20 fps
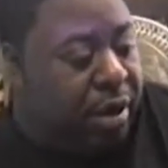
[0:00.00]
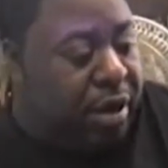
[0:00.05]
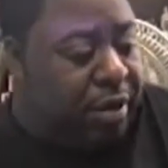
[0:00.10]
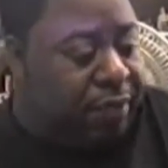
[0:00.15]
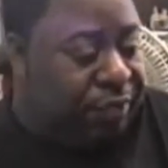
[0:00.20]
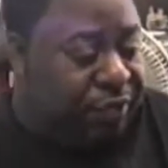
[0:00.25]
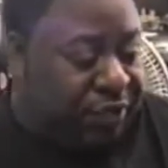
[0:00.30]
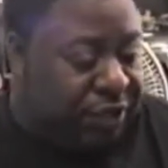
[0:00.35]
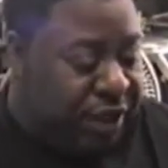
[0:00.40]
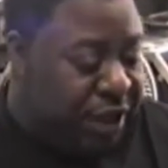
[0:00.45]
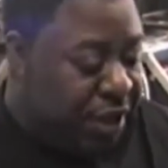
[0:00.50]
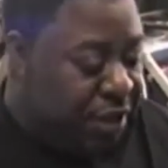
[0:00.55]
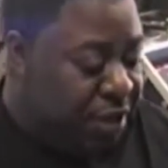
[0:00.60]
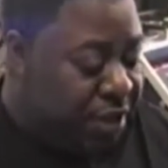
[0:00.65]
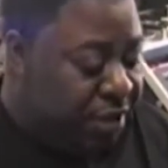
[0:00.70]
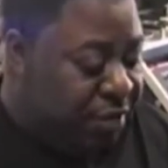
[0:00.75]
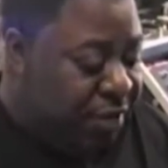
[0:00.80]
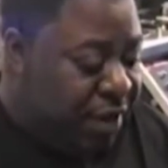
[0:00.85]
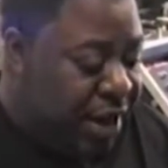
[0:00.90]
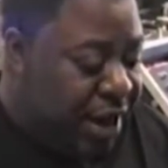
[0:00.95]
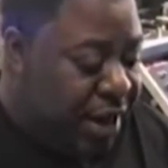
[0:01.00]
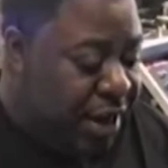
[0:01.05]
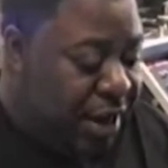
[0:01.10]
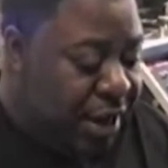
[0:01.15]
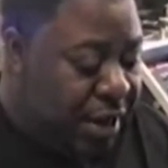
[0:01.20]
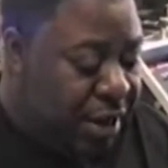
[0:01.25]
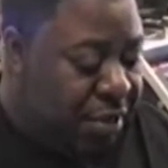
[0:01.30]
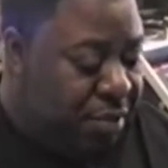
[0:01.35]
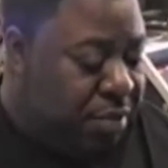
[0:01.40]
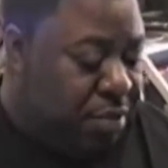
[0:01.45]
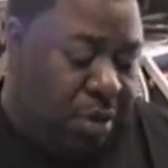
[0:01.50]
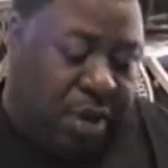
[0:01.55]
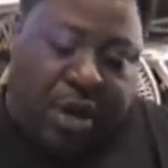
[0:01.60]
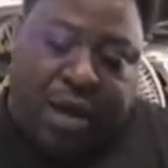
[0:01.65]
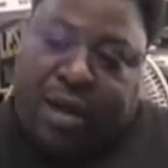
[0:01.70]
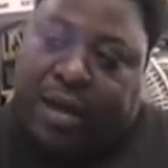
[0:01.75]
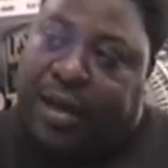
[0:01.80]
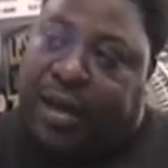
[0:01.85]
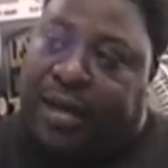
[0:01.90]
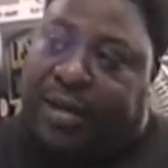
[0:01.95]
If it's not on radio,
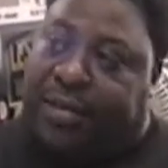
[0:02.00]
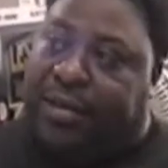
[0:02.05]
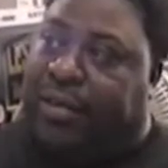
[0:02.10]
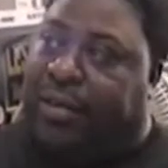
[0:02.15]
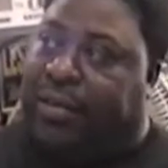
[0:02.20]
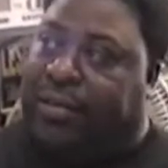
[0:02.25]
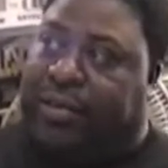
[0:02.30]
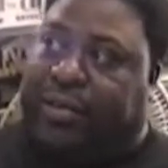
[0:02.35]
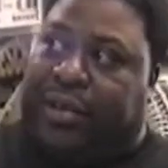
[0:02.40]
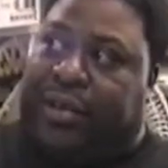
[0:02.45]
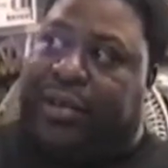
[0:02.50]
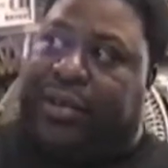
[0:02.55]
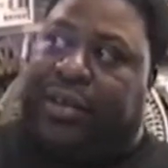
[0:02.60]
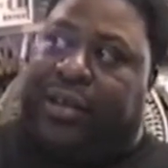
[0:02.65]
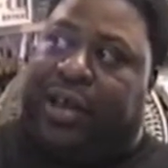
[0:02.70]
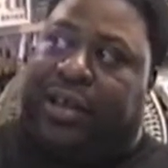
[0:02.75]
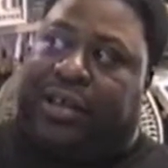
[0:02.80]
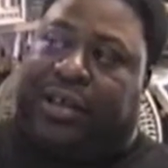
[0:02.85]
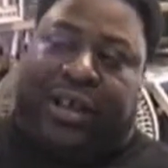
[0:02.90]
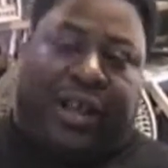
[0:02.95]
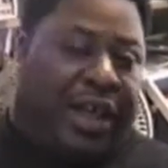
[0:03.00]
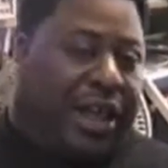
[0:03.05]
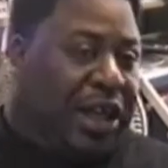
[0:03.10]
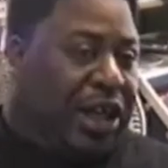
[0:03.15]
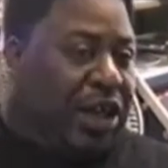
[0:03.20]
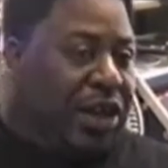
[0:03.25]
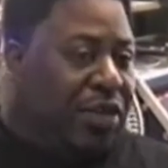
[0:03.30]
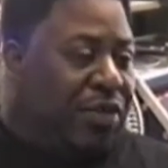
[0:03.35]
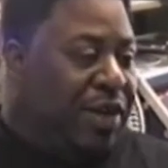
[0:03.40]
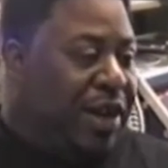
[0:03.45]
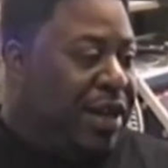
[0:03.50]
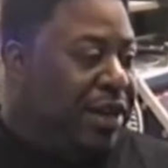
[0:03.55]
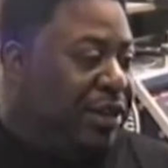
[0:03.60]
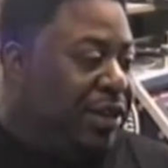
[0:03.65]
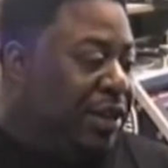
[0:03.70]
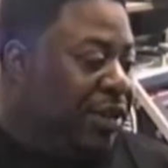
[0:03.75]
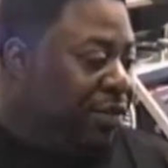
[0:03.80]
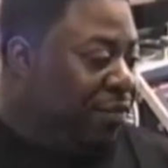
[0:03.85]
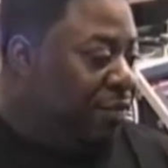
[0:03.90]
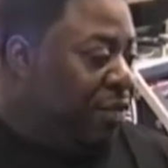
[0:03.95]
they also look at you like you're
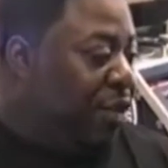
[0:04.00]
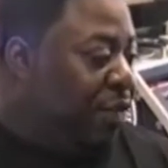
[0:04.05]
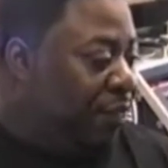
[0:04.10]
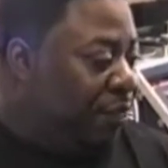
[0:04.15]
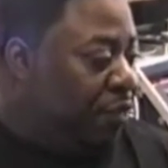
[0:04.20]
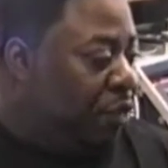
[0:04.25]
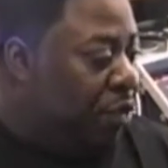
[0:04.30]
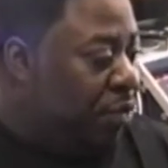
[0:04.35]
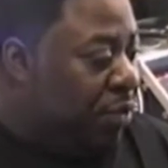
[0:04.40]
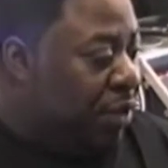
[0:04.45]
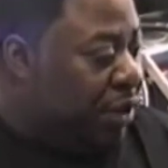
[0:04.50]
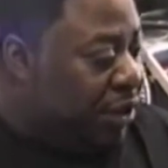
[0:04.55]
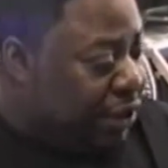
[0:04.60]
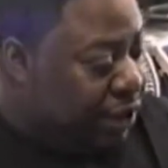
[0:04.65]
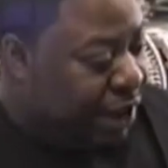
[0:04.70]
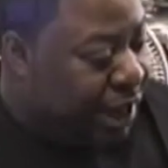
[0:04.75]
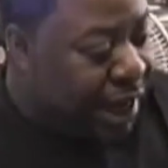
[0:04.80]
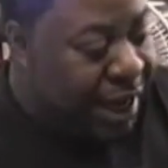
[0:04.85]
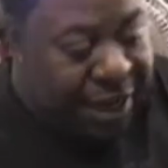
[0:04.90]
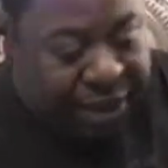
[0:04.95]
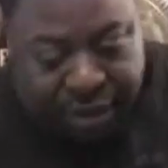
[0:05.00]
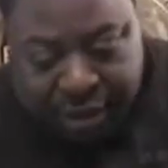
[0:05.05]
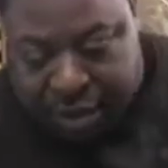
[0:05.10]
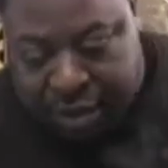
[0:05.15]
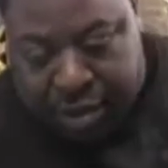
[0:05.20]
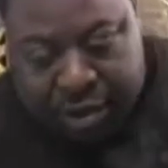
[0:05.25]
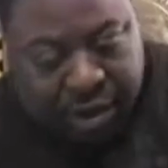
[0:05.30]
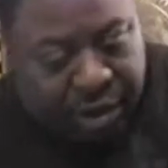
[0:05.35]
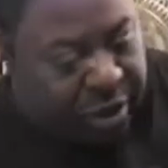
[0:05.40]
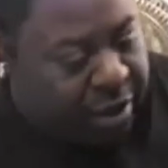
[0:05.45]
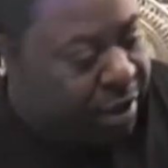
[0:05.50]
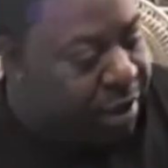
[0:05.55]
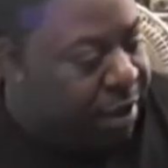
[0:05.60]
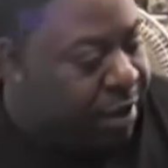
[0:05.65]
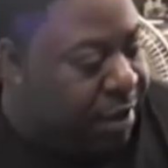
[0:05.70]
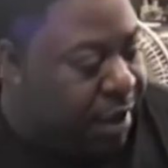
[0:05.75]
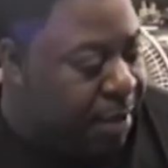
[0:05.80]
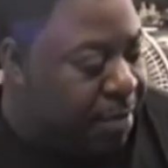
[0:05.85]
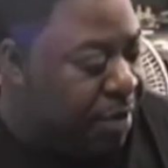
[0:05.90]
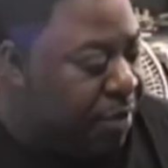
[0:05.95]
crazy. And 3 or 4 weeks later,
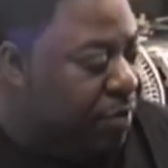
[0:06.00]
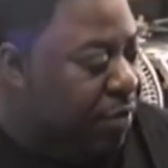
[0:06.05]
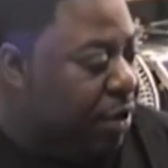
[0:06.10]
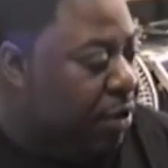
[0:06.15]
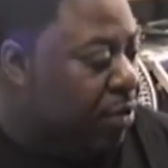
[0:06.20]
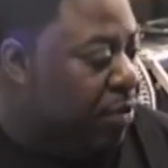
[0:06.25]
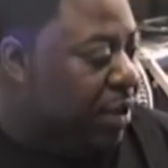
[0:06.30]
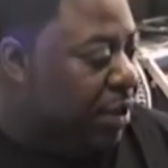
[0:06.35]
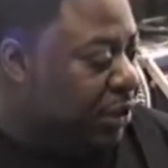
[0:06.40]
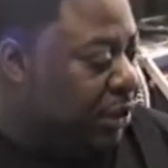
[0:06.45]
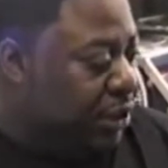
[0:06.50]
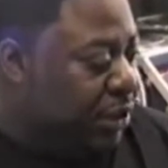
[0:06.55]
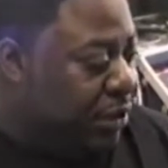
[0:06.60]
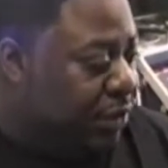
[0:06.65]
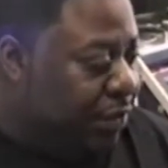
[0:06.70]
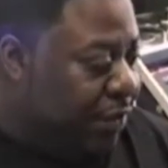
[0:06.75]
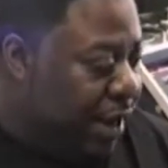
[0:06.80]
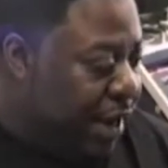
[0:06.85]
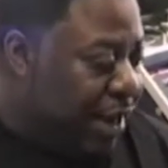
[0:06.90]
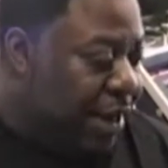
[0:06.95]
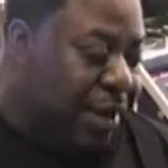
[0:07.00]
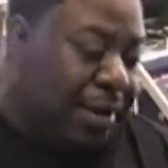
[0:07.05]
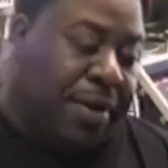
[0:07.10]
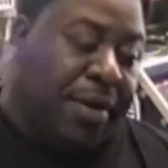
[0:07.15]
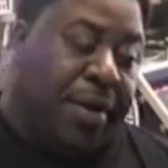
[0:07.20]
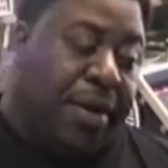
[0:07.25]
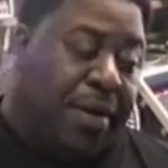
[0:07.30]
they be requesting a record.